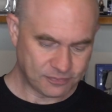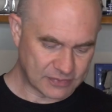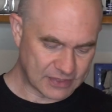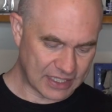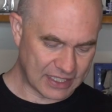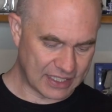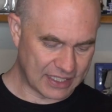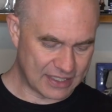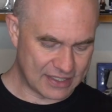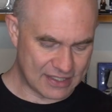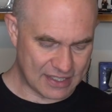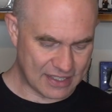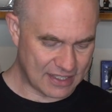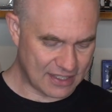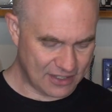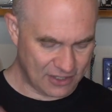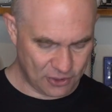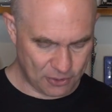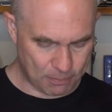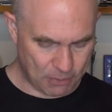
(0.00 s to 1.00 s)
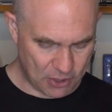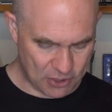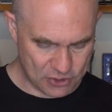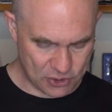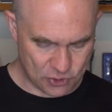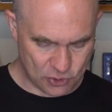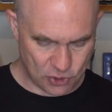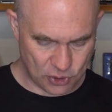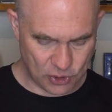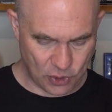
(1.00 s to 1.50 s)
and uh, you know,
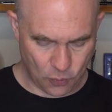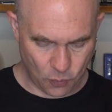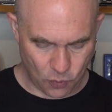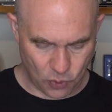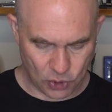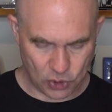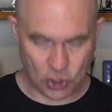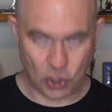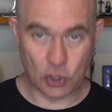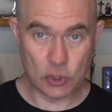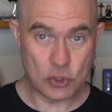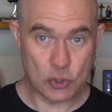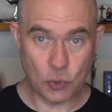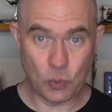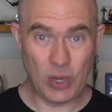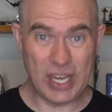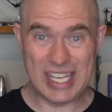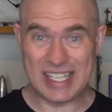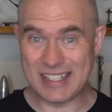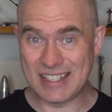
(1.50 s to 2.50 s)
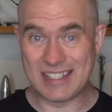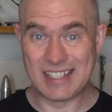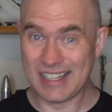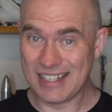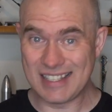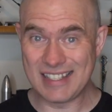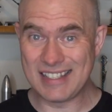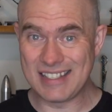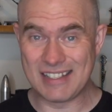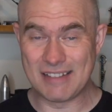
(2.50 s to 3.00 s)
positron and whatnot. So it
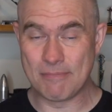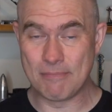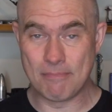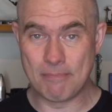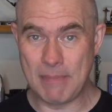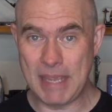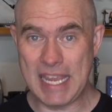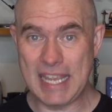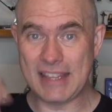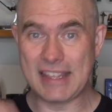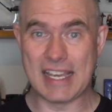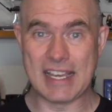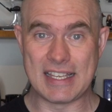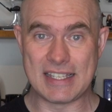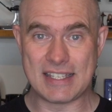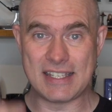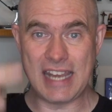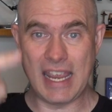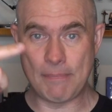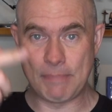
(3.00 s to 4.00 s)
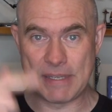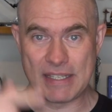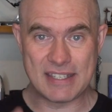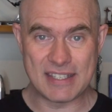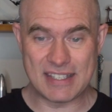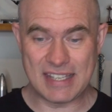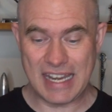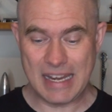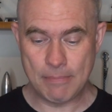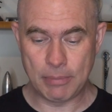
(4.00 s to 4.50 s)
doesn't make that step. It's
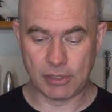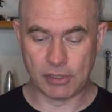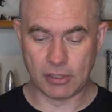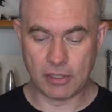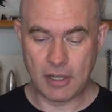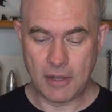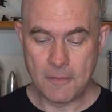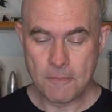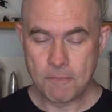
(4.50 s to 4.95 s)
stable.